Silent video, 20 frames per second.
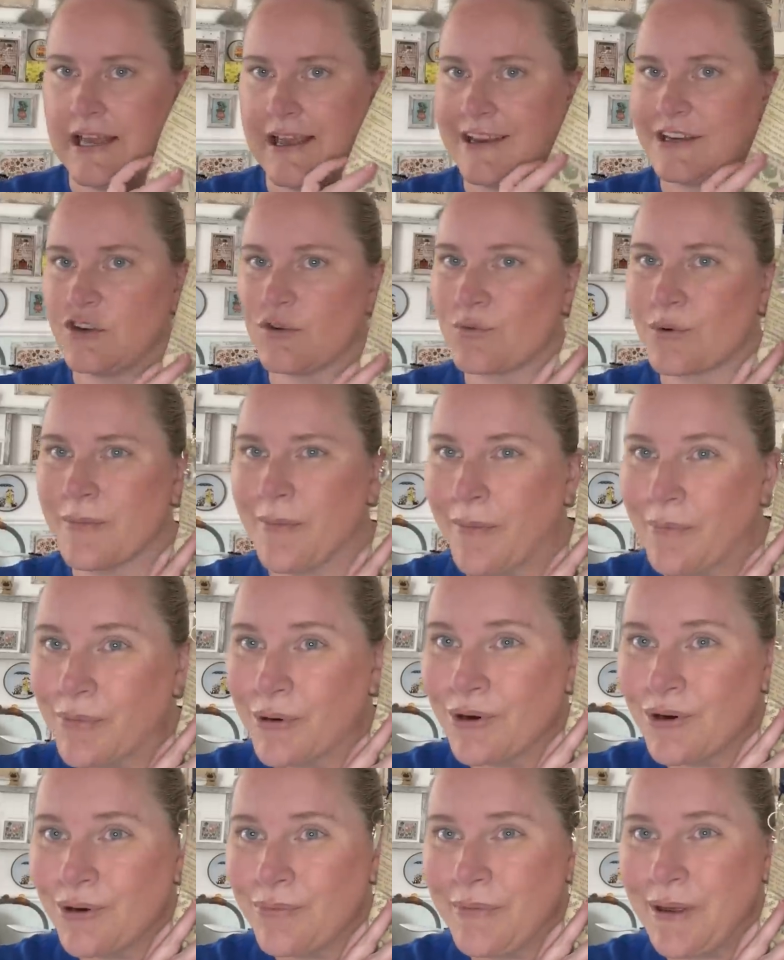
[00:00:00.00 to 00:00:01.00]
don't
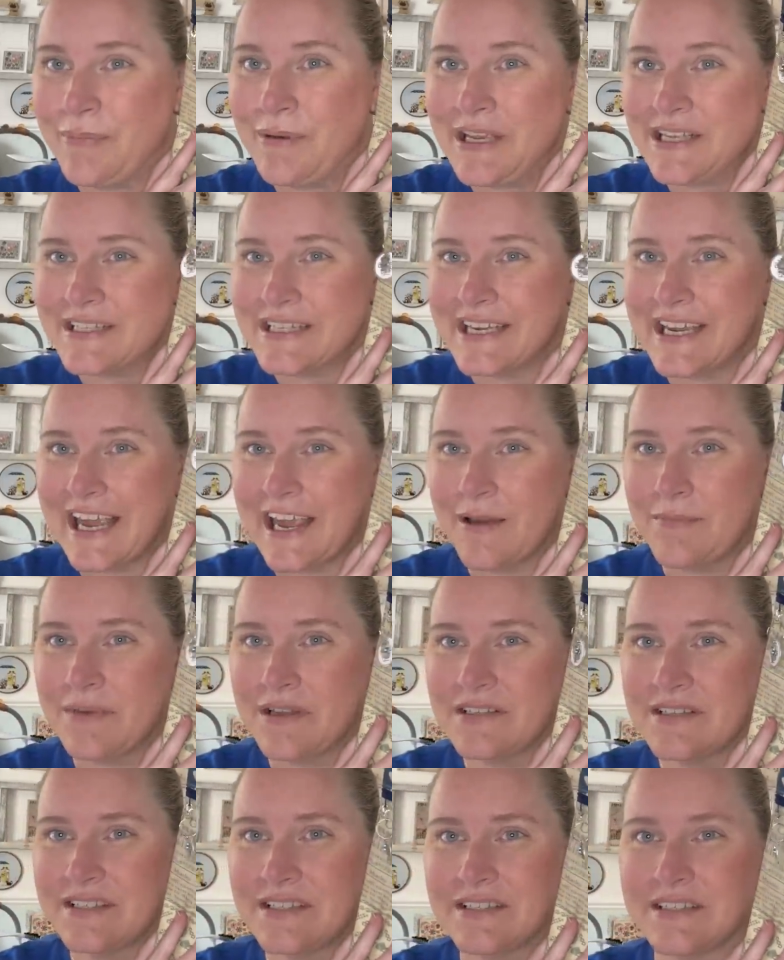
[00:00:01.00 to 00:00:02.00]
remember, maybe it's a
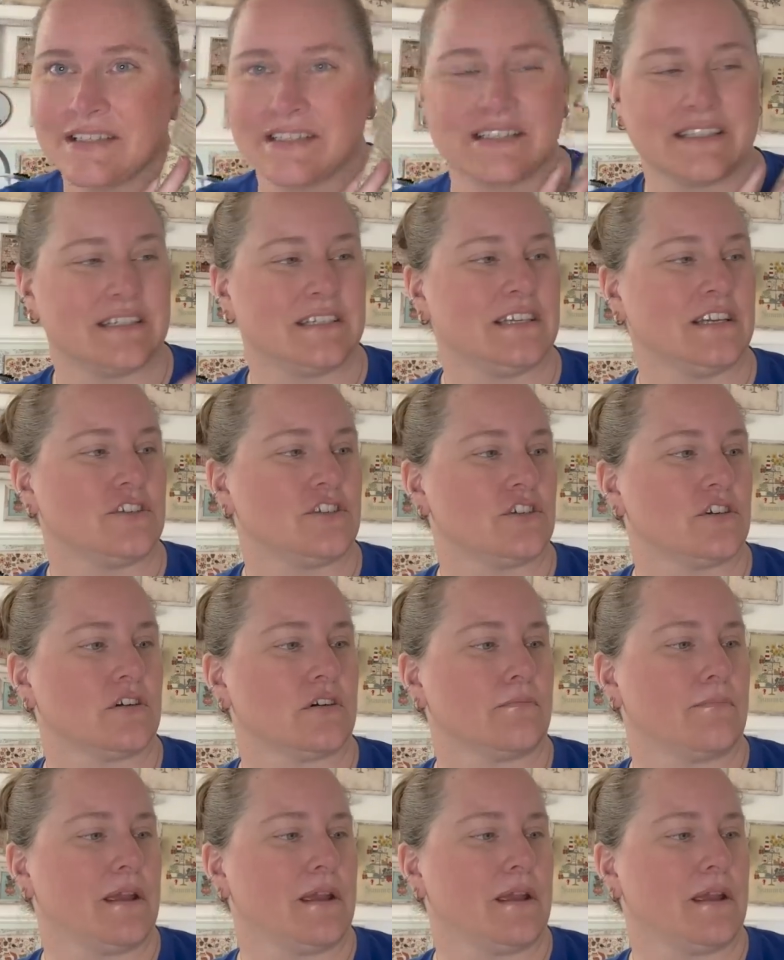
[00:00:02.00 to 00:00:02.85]
Gamma Stitcher,